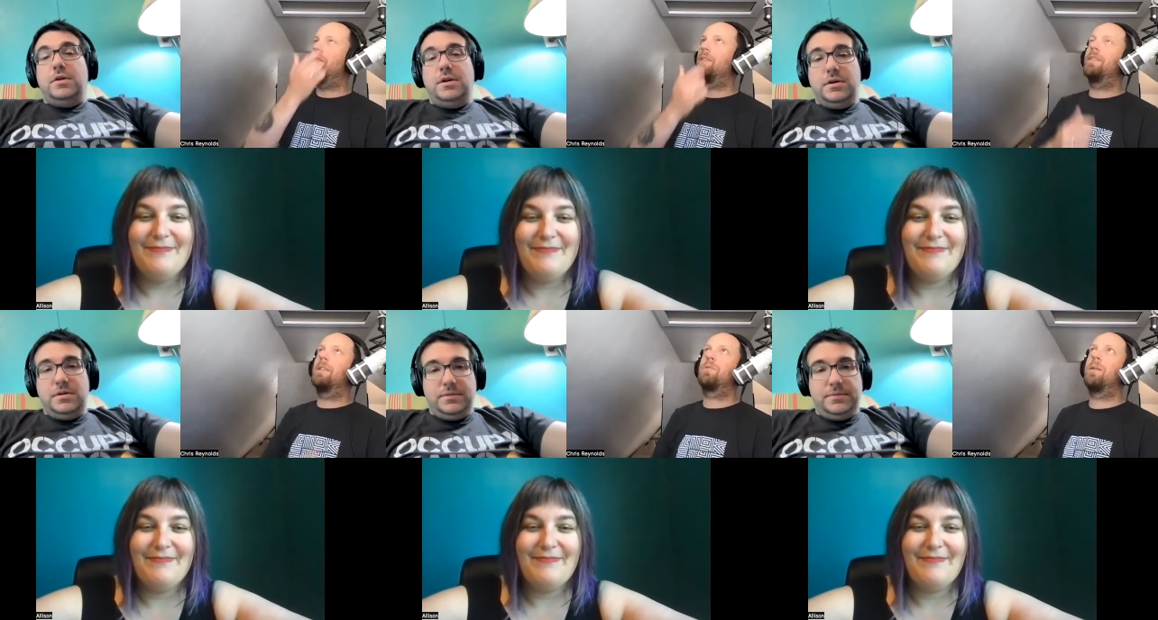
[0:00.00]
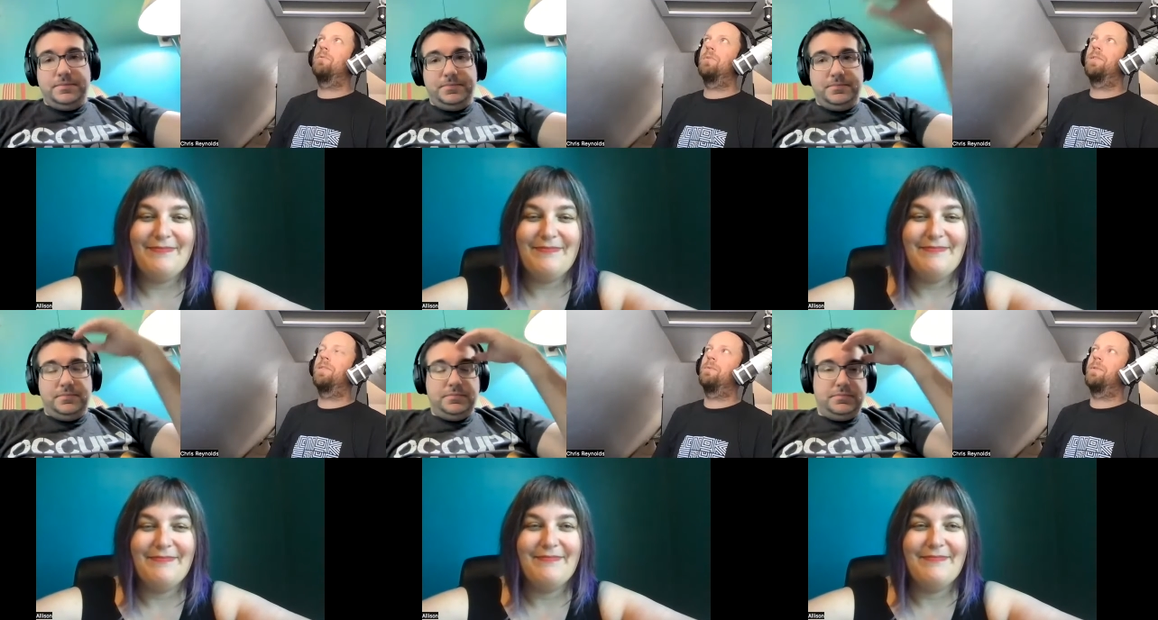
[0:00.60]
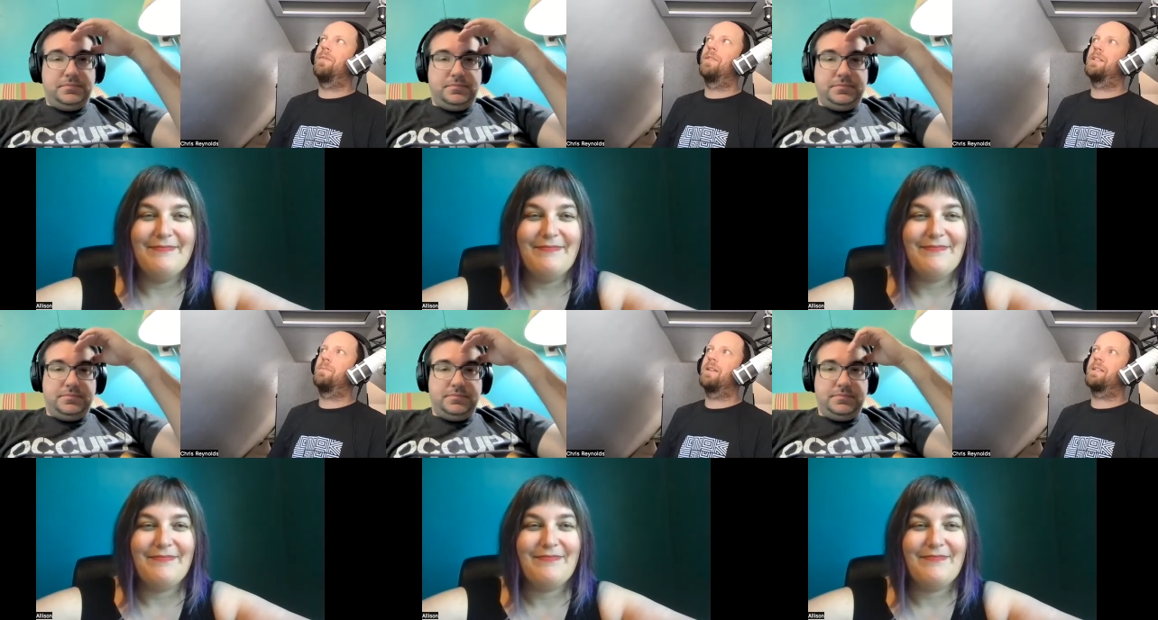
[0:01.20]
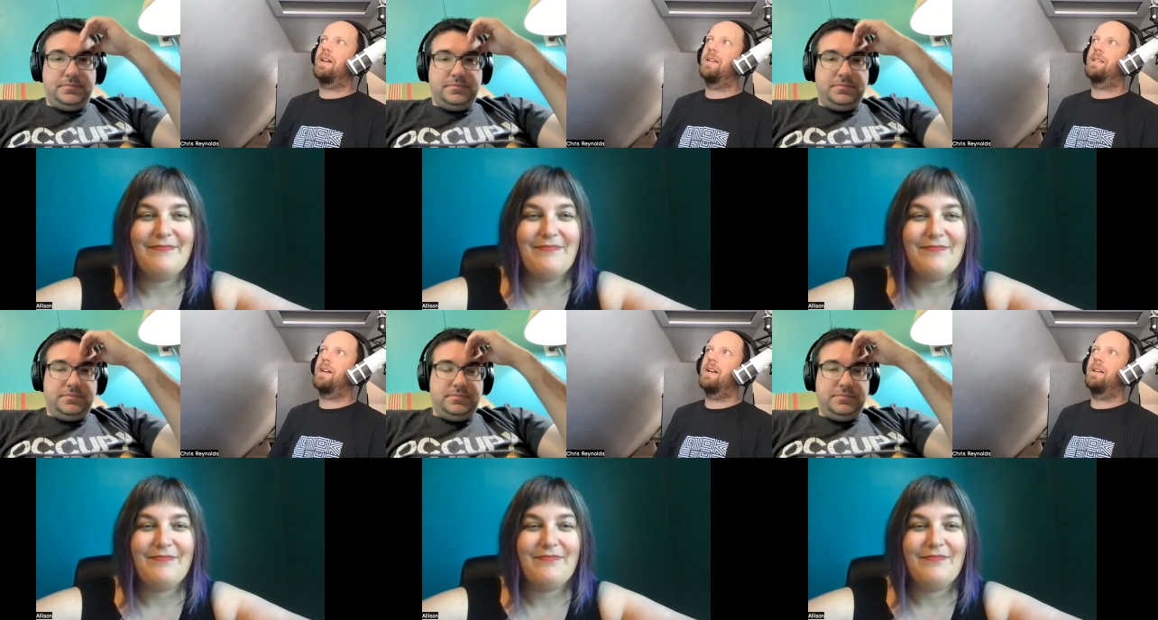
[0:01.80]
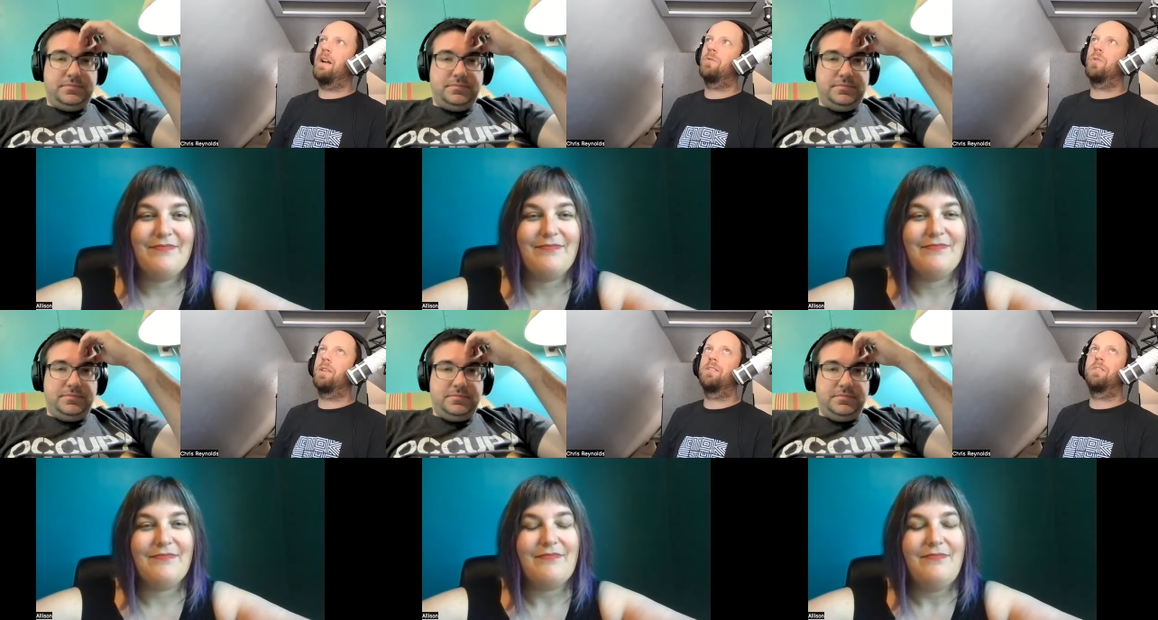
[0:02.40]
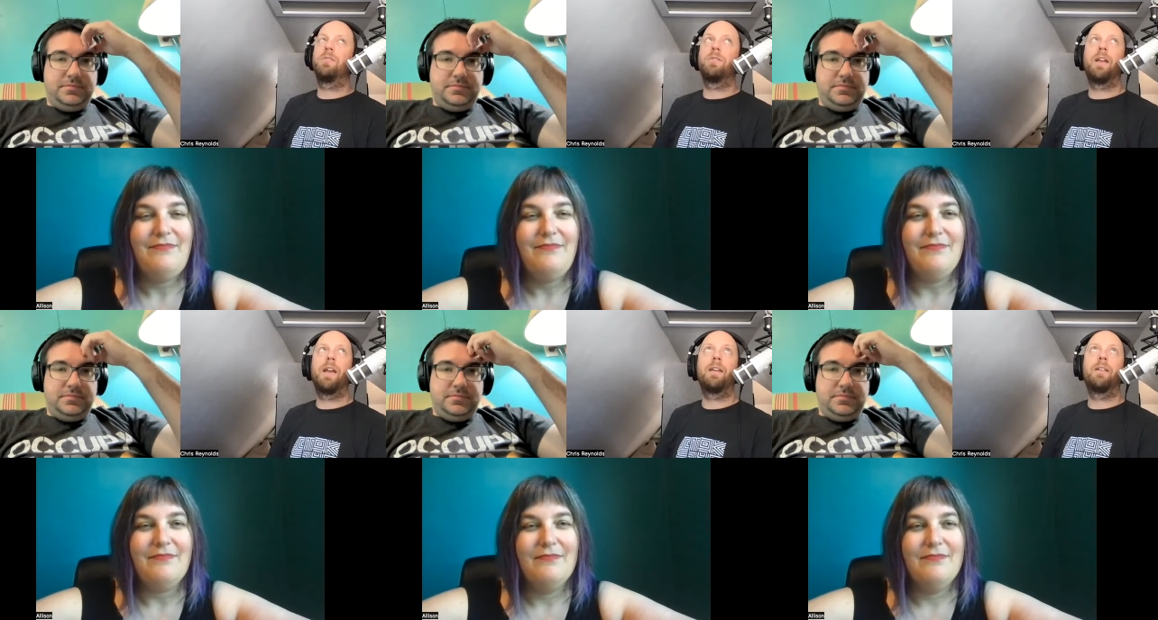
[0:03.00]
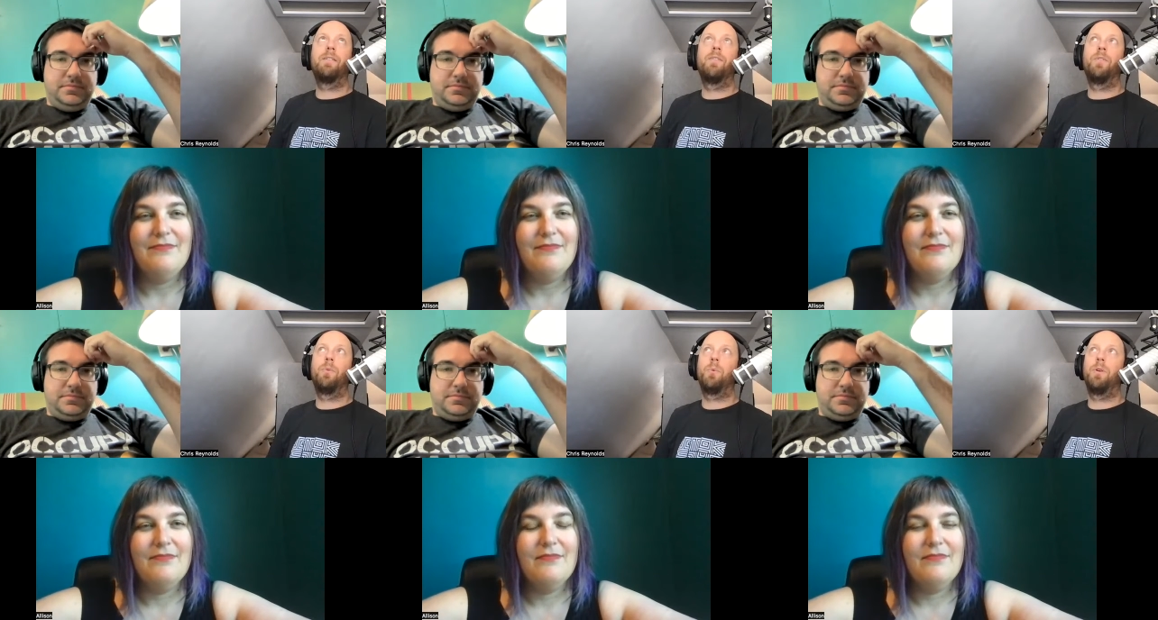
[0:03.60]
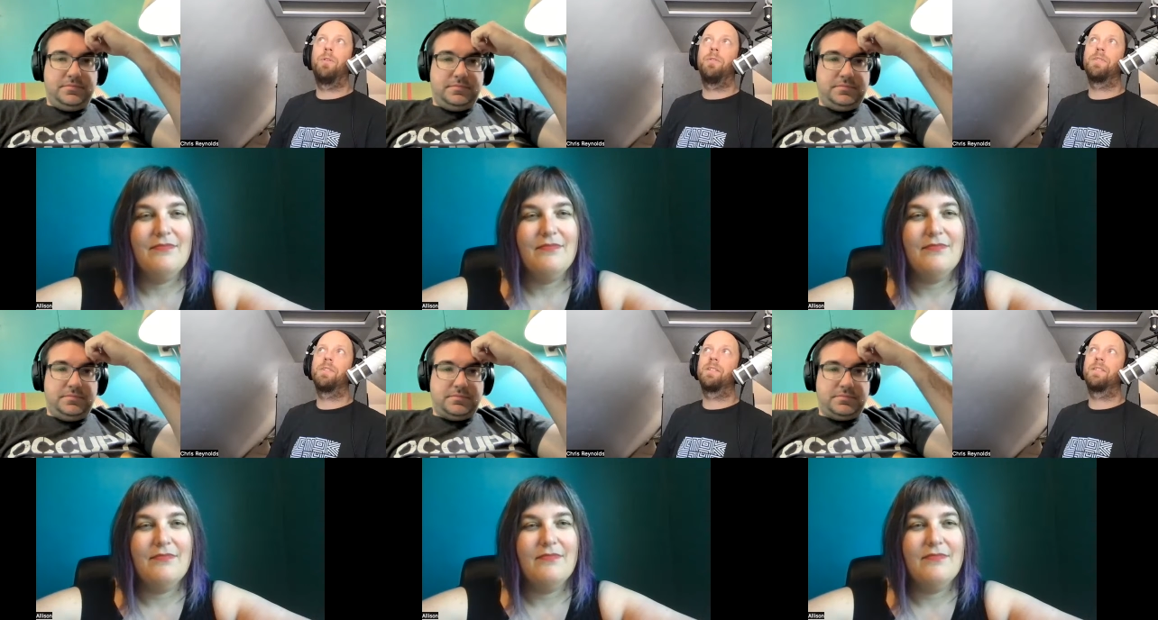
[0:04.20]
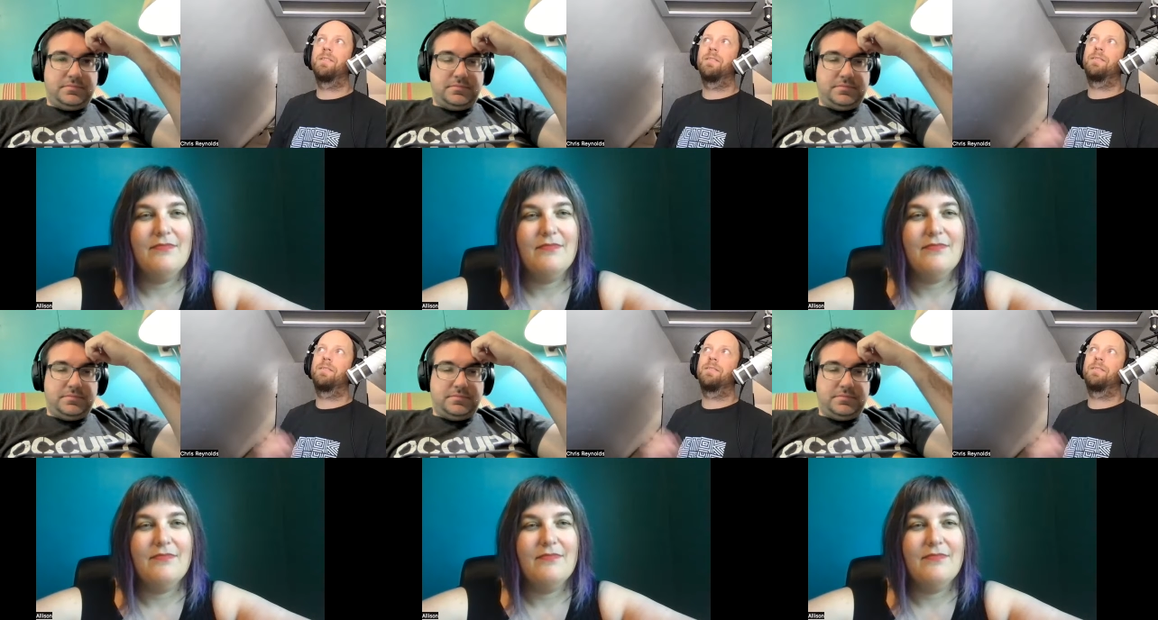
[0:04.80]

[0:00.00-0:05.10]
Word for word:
Speaker 1: with, the problem with with this space, I, I I really do like the walls.